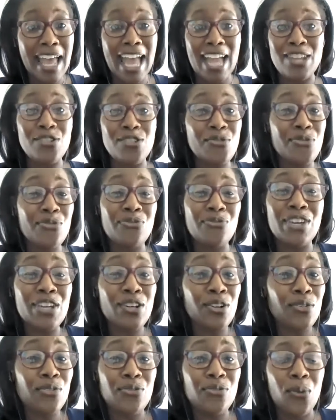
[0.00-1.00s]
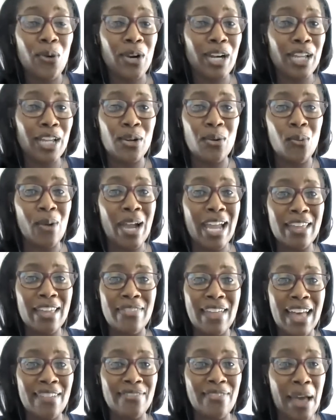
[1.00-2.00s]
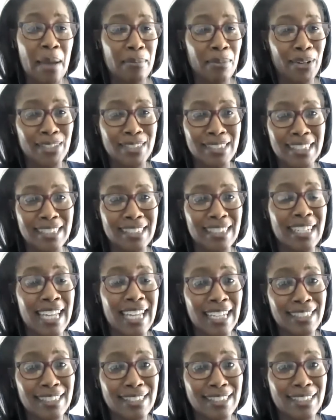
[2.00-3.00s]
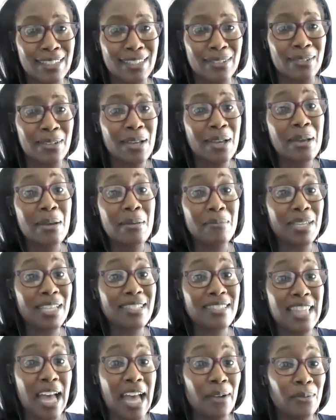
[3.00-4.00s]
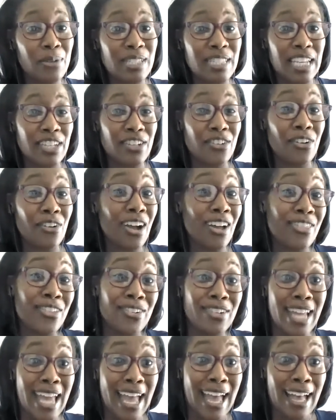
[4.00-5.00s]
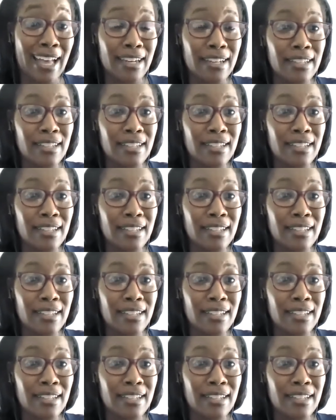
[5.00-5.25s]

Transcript: And you feel for it in a way that that person is connected to you because that was like your other dad,